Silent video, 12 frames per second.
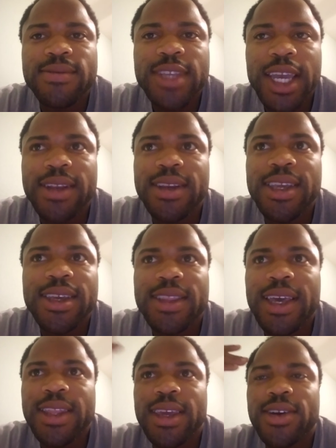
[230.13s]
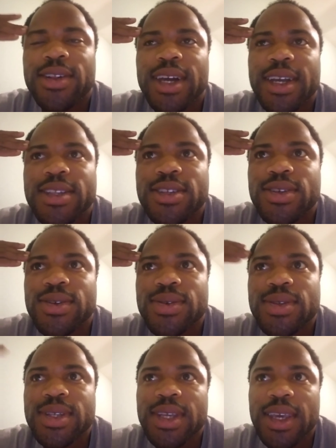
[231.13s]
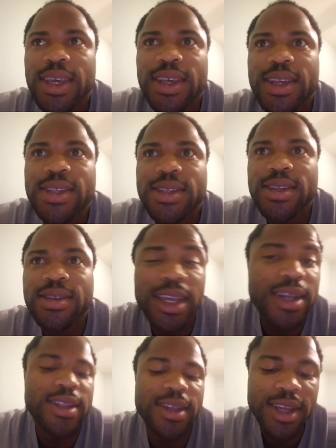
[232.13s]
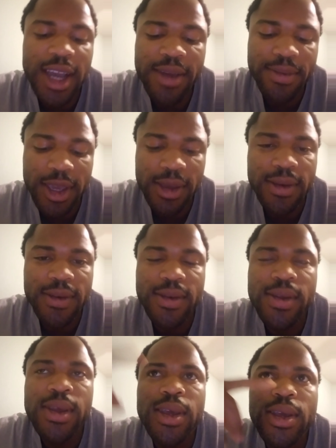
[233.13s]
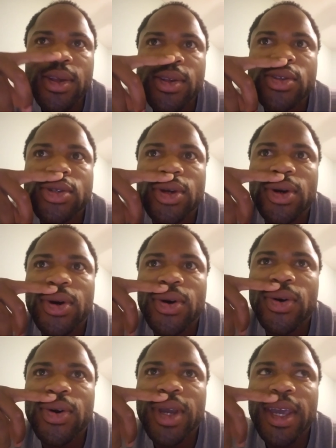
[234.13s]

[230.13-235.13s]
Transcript: technique that the airlines use is nickel and diming. So